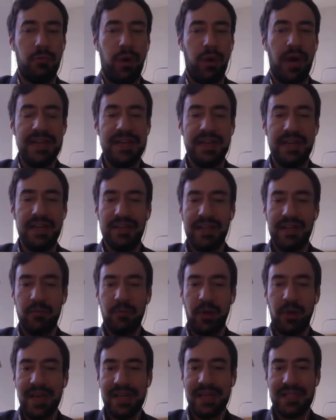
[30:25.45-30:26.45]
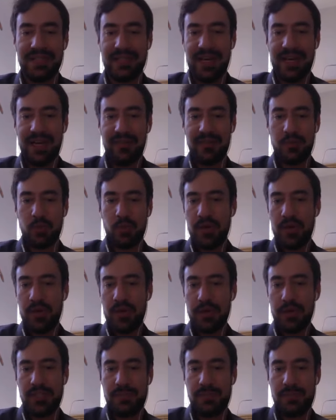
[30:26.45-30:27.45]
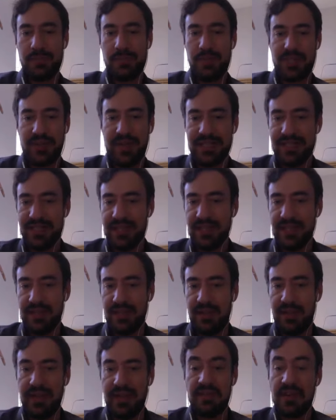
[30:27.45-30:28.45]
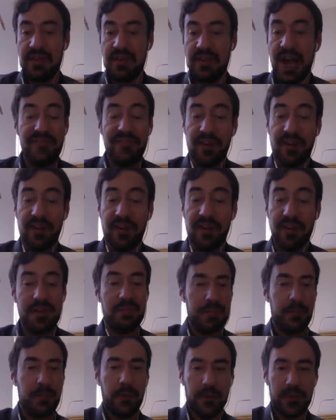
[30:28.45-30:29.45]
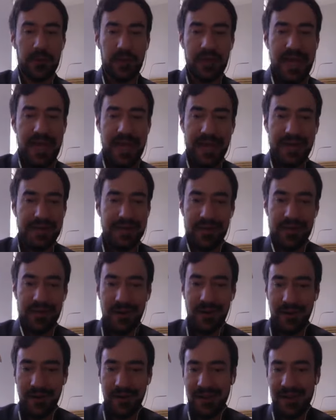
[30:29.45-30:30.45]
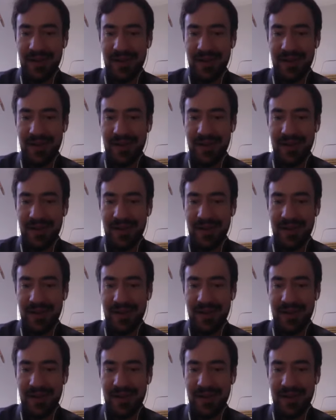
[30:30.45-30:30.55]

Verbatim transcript: writing like writing is kind of this weird specialized thing that like not very many people are good at you know